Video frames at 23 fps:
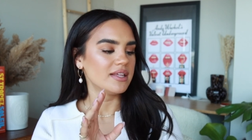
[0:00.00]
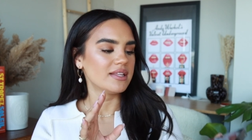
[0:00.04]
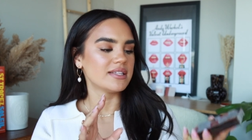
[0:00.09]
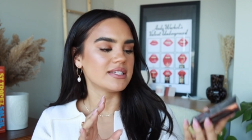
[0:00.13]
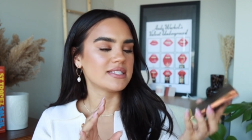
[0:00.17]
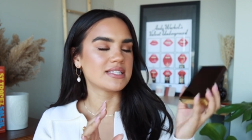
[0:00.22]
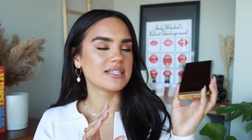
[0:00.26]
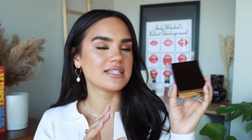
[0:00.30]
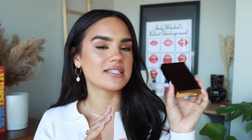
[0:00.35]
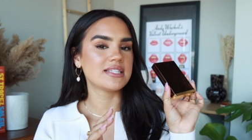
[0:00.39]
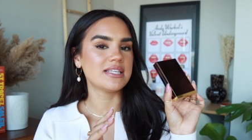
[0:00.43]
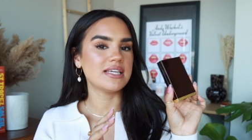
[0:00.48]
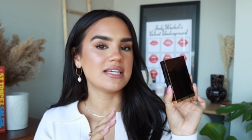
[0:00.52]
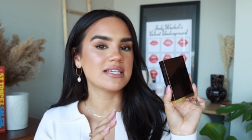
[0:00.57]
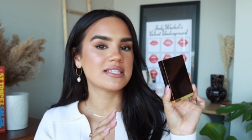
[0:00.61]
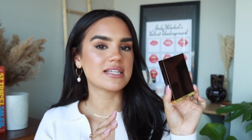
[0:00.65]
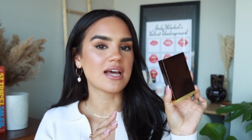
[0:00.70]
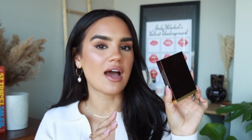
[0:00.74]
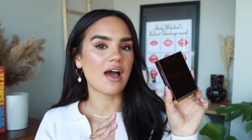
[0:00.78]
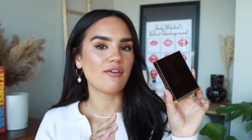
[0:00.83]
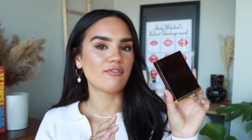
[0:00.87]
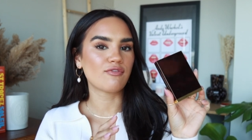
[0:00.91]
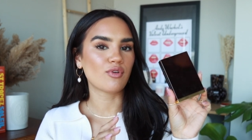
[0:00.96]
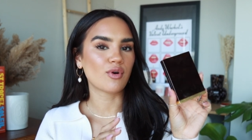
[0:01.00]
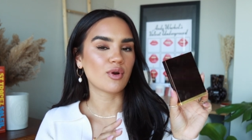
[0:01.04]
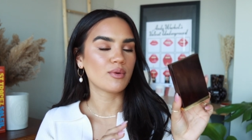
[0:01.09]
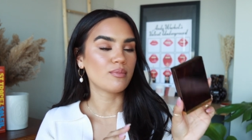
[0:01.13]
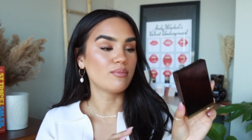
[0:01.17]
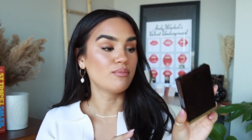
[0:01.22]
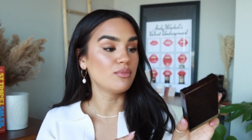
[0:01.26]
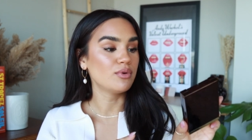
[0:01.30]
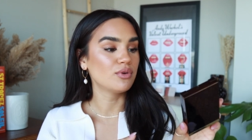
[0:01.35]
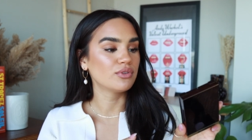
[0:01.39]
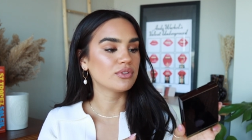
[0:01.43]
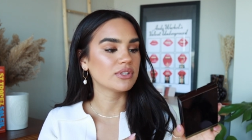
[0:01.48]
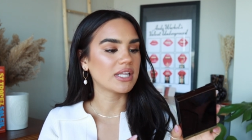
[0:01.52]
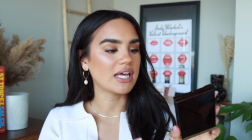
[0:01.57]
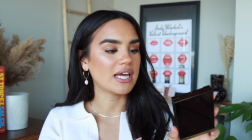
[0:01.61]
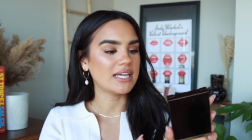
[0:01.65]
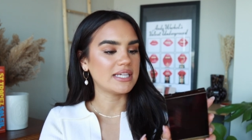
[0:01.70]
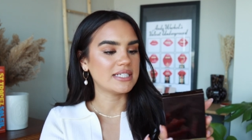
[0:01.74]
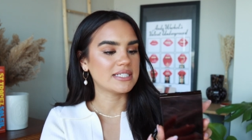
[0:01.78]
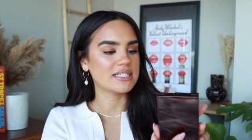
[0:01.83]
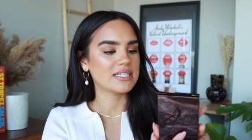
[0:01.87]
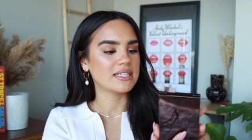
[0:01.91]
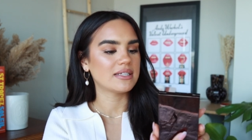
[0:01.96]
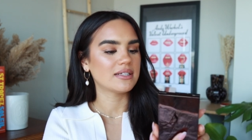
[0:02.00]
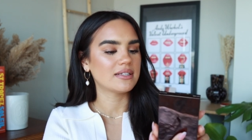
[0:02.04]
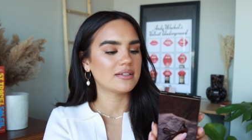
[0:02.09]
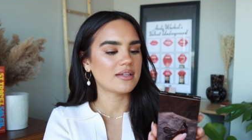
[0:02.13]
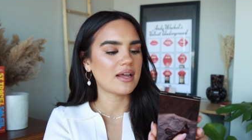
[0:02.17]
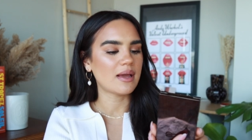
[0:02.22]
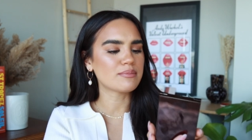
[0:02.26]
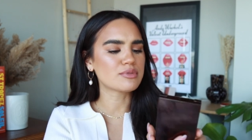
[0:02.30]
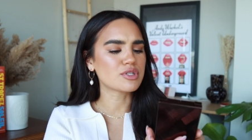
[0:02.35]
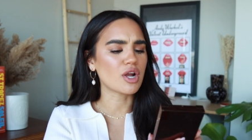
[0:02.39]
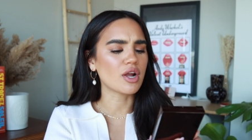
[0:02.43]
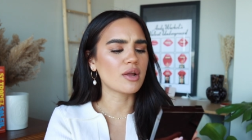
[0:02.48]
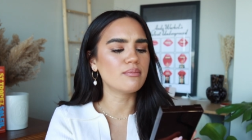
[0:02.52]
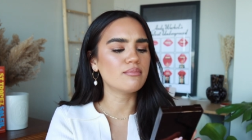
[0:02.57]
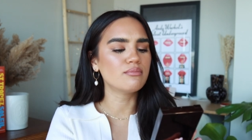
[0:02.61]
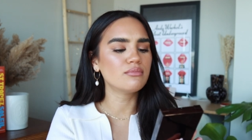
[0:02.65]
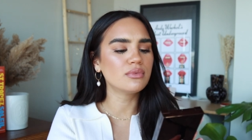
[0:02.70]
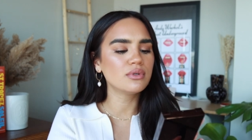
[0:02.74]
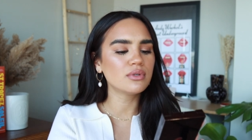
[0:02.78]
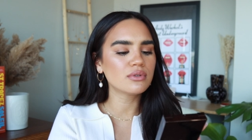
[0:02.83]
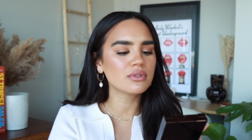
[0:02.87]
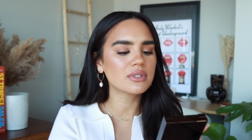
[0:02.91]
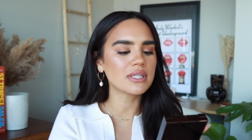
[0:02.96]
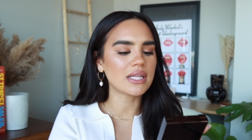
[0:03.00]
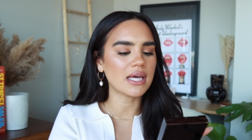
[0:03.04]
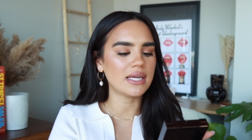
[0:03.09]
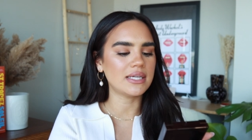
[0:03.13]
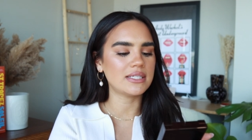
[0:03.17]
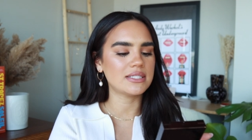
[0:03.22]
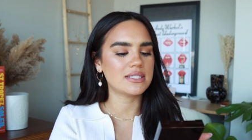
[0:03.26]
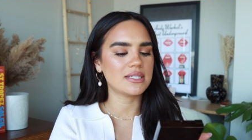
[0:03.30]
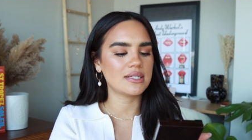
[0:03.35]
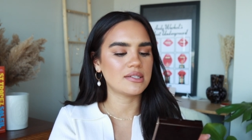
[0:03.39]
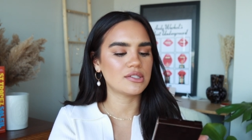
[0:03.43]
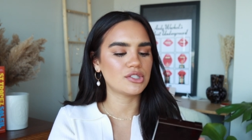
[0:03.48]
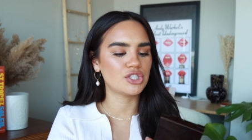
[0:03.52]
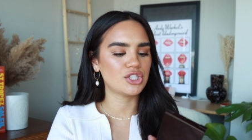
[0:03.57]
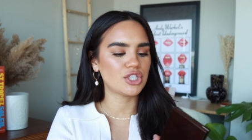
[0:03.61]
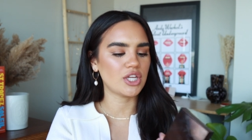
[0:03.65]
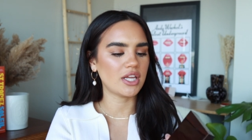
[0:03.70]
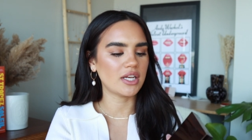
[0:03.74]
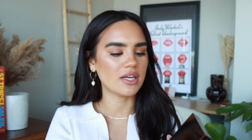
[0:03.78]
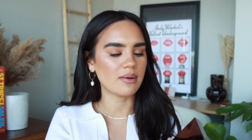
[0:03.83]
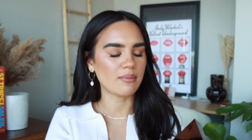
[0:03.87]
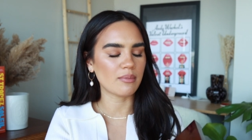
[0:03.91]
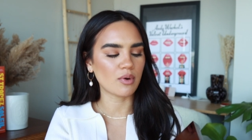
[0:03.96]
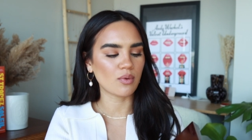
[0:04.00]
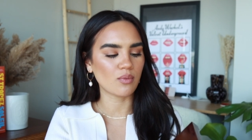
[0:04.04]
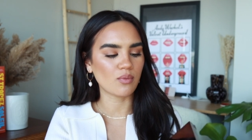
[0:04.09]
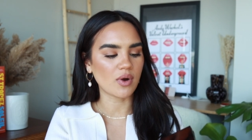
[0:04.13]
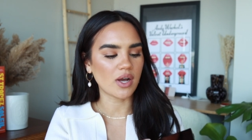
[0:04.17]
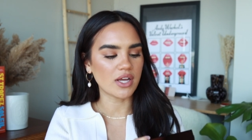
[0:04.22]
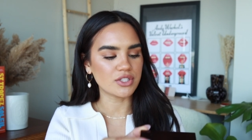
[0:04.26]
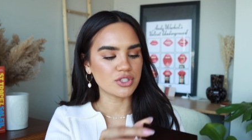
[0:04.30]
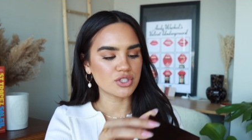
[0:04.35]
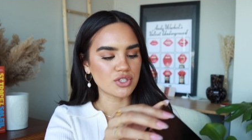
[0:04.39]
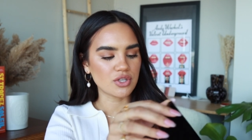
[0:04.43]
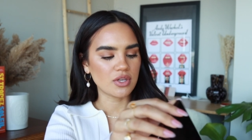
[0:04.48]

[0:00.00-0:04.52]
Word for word: This is the Tom Ford Moonlight, I'm sorry, Mood Light in shade number one.